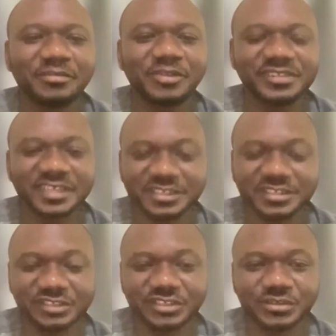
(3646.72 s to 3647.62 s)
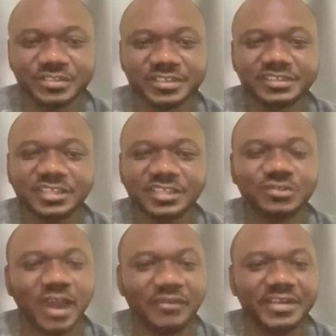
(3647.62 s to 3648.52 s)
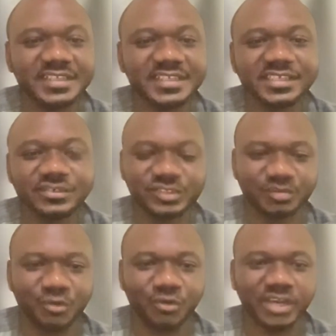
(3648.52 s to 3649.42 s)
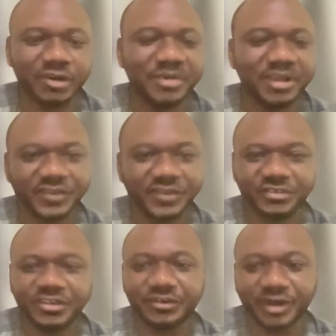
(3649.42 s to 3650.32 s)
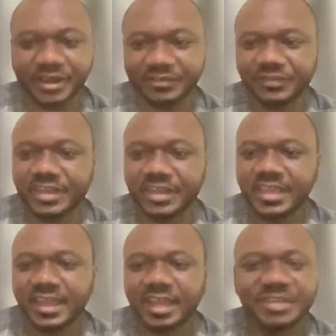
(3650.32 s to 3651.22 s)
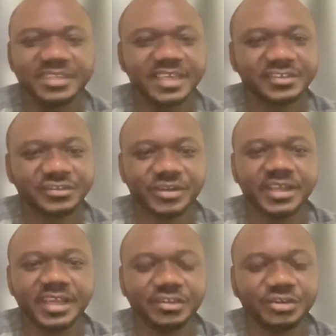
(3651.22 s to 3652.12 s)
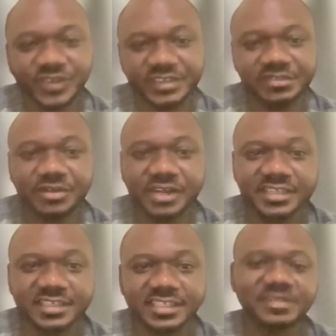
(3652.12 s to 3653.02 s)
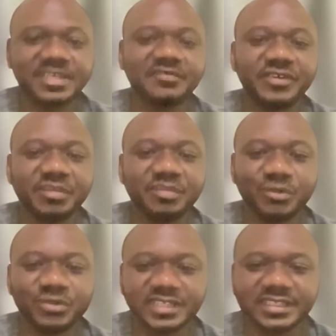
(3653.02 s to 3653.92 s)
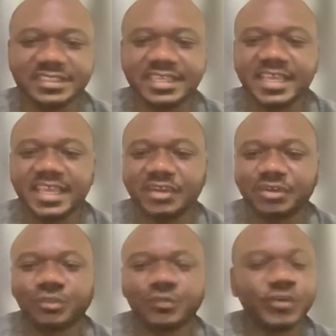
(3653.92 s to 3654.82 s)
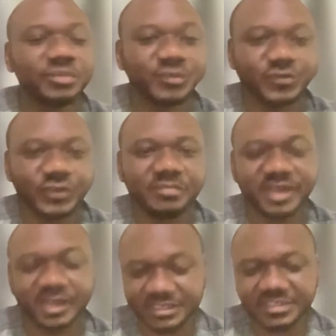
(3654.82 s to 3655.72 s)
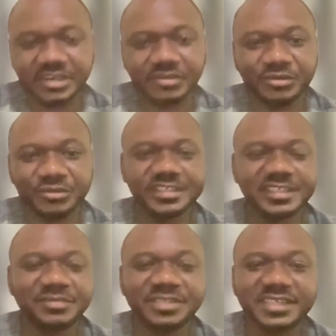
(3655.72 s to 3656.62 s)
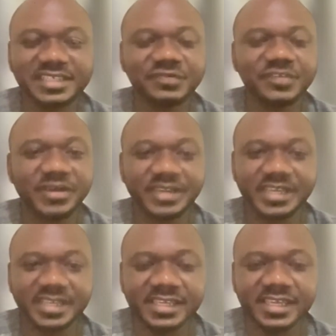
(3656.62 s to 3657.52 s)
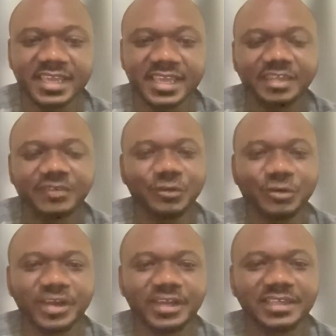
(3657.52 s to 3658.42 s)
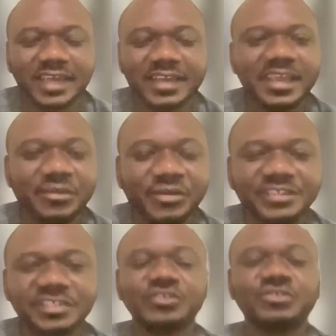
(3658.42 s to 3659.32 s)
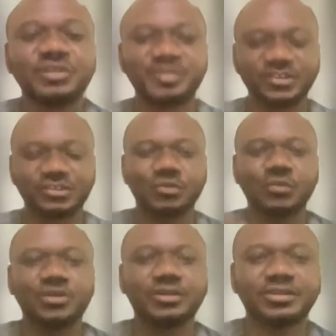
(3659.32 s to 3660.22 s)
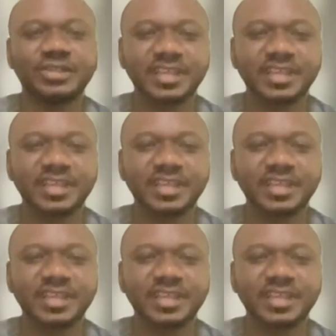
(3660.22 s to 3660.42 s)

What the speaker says: research institutions into R&D to support our manufacturing drive. Industry and university relationships are very important, and also firm-to-firm knowledge sharing, which is something that is very key. And if you look at other areas, it's usually based on local